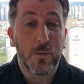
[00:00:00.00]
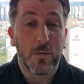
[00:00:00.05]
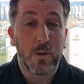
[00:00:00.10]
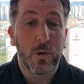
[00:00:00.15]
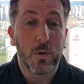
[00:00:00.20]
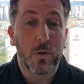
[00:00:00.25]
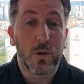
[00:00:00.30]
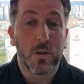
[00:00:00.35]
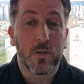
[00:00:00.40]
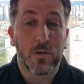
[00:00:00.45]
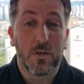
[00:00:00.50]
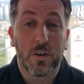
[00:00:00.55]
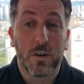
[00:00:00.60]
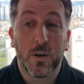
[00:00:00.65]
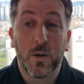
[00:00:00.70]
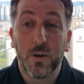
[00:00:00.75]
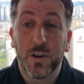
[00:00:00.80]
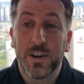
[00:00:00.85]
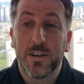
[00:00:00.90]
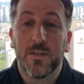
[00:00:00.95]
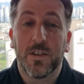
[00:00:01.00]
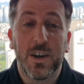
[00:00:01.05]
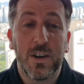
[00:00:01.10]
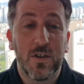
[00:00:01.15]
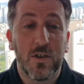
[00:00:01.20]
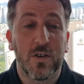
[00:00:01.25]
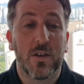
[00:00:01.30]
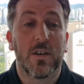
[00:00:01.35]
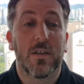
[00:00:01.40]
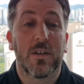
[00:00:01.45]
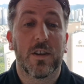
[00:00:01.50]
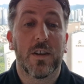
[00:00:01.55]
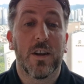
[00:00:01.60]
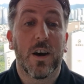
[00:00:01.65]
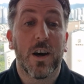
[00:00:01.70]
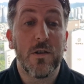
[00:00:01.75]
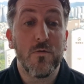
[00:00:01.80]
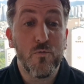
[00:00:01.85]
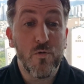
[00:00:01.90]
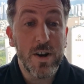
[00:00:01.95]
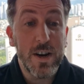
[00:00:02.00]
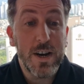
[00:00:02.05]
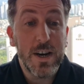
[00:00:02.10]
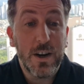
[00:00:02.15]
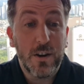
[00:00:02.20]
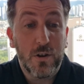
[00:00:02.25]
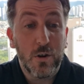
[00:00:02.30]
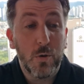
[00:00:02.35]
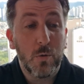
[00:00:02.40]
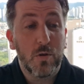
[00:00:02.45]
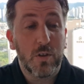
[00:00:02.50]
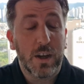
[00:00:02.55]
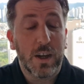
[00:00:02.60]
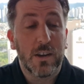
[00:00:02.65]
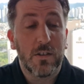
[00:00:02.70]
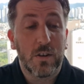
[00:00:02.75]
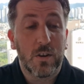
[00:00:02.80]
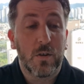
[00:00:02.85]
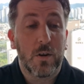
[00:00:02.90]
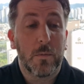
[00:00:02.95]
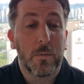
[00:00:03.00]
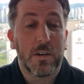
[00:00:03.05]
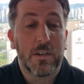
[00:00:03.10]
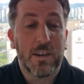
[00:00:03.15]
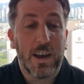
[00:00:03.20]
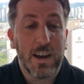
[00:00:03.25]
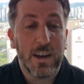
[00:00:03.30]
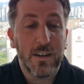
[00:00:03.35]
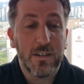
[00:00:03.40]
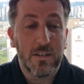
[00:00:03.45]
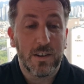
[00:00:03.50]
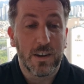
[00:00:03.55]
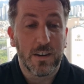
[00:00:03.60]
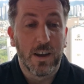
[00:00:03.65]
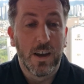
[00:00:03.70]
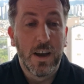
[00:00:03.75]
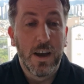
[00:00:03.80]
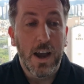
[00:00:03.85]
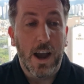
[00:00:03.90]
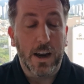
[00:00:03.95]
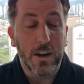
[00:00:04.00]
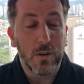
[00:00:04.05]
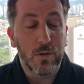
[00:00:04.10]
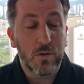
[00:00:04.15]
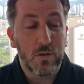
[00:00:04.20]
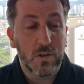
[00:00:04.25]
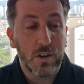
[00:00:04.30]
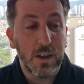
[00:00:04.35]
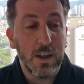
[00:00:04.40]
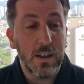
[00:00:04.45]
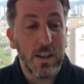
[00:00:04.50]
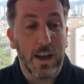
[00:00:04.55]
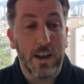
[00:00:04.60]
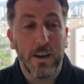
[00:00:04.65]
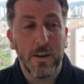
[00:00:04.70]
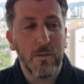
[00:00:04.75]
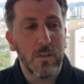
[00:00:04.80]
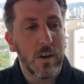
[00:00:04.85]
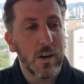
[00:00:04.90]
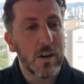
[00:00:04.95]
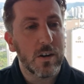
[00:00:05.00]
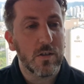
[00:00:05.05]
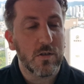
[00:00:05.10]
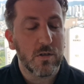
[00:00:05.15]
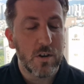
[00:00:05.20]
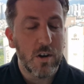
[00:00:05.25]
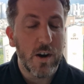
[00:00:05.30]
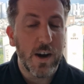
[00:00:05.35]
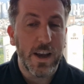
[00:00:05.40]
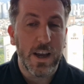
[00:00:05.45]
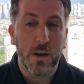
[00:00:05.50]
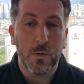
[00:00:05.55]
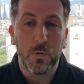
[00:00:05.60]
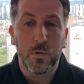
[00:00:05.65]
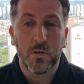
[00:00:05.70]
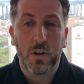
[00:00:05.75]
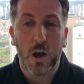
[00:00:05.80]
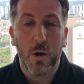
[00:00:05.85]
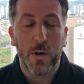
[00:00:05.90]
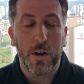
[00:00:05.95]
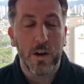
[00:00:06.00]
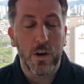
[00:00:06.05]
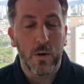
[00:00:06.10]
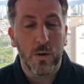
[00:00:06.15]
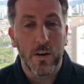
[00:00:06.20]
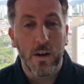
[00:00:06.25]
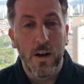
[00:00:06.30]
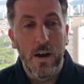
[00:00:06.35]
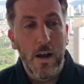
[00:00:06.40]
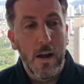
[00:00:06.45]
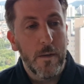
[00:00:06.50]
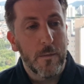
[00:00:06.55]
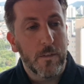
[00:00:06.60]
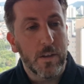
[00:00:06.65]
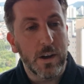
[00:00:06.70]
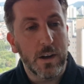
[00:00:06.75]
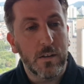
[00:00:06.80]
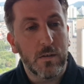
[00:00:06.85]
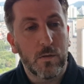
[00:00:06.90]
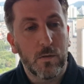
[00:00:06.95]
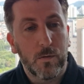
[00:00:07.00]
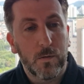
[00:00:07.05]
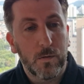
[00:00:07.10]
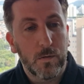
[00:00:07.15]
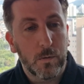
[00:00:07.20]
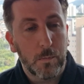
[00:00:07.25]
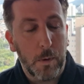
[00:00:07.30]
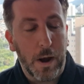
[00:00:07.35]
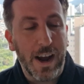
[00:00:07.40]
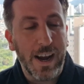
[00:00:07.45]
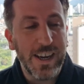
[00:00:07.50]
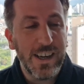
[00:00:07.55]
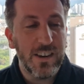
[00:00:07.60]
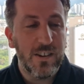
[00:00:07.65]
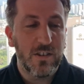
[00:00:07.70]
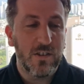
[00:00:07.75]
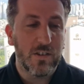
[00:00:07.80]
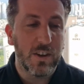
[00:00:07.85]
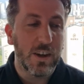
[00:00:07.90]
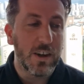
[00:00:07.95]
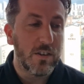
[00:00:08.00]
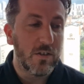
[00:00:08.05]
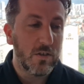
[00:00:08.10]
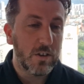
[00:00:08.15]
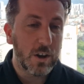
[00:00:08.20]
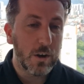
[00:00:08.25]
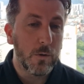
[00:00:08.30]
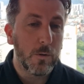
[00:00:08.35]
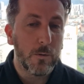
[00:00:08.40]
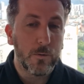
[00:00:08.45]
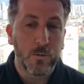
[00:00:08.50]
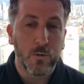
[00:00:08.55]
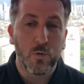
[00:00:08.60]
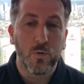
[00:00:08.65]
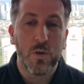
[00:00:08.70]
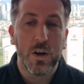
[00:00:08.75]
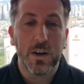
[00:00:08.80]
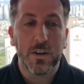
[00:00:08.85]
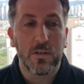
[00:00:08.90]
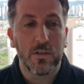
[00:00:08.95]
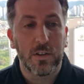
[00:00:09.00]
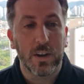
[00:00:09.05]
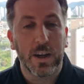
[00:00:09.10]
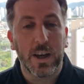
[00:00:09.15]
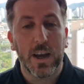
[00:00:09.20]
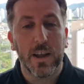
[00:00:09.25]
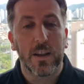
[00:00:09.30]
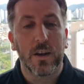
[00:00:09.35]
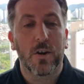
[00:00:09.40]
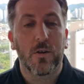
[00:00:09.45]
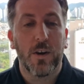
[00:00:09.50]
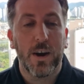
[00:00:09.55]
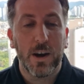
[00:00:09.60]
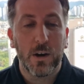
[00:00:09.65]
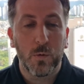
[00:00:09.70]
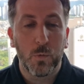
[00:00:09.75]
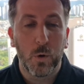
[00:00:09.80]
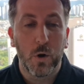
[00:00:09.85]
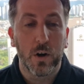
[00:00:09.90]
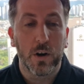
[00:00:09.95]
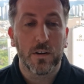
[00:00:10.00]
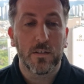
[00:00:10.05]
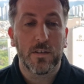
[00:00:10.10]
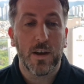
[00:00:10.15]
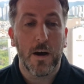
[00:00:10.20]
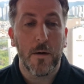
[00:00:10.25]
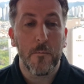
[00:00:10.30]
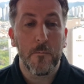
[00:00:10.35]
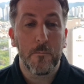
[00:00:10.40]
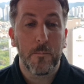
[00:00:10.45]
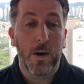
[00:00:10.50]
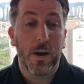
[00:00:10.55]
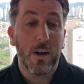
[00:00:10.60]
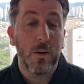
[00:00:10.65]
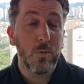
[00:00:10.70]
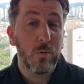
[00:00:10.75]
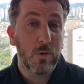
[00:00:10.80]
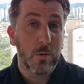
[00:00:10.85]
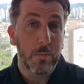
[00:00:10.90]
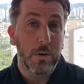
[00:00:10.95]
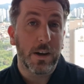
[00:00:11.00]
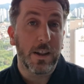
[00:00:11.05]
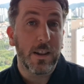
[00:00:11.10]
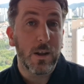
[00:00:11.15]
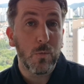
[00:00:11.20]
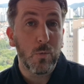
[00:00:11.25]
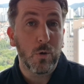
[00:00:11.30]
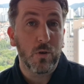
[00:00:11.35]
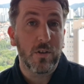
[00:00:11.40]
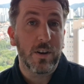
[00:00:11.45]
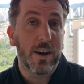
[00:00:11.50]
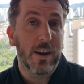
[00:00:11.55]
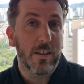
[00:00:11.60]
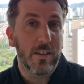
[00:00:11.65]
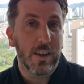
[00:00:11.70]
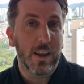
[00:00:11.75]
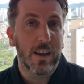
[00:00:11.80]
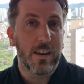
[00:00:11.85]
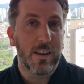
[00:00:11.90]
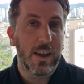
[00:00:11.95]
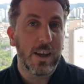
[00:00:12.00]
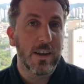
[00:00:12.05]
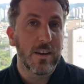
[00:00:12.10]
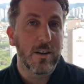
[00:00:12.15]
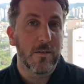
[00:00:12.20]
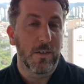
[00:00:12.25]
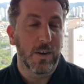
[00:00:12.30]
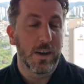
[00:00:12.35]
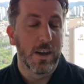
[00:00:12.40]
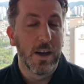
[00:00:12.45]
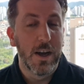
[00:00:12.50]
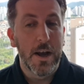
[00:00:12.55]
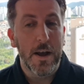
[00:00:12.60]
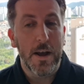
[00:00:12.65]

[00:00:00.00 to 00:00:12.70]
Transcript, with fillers: with Lucas and good intentions. In that, I really do think he's incredibly talented, and you see that even last night he was going on these pacey, skillful runs that get the crowd worked up. But ultimately, there wasn't anything at the end of it.